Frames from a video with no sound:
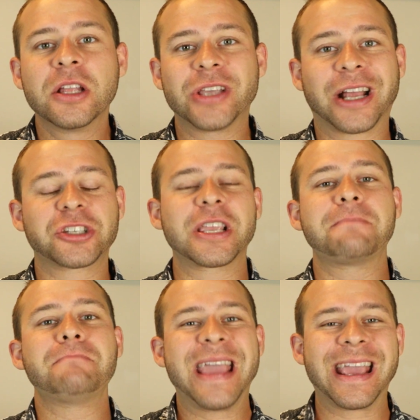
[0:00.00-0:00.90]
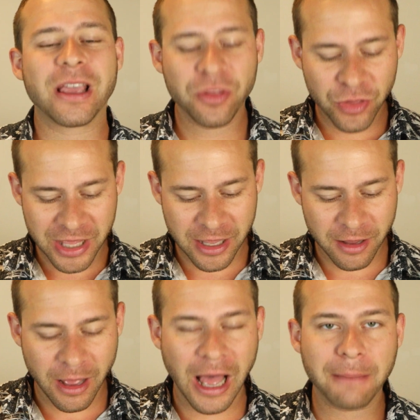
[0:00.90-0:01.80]
to actually make
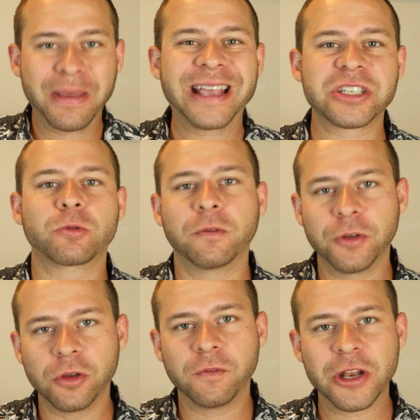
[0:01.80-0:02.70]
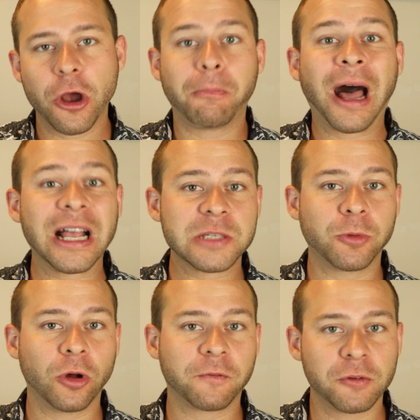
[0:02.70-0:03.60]
the best review video
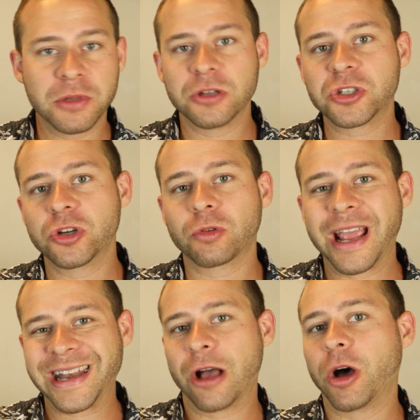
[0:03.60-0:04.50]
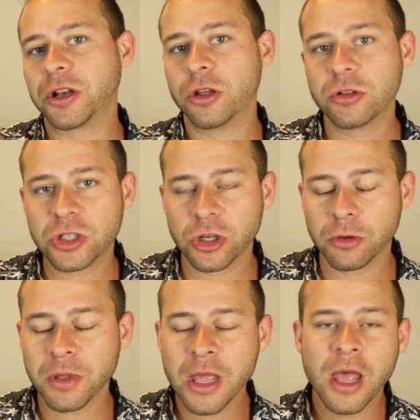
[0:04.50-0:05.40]
possible for Muse 2 right now on YouTube.